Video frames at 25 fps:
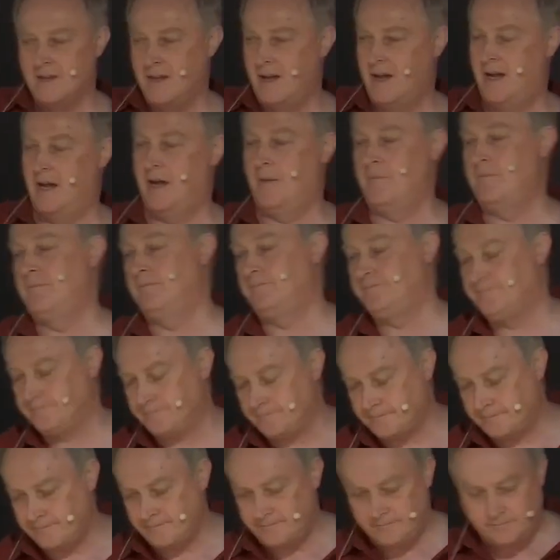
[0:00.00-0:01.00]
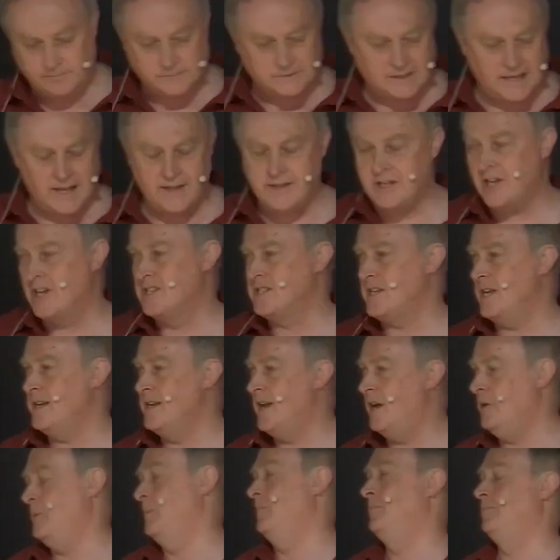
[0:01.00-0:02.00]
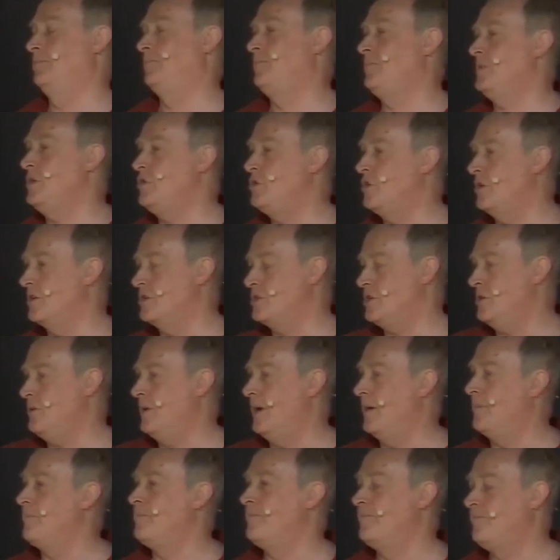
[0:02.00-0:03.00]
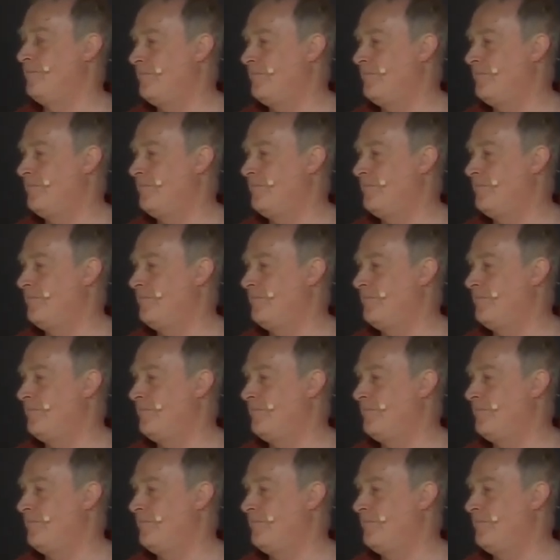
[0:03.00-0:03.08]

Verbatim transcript: Um, and the guy said, No, you've got to do it.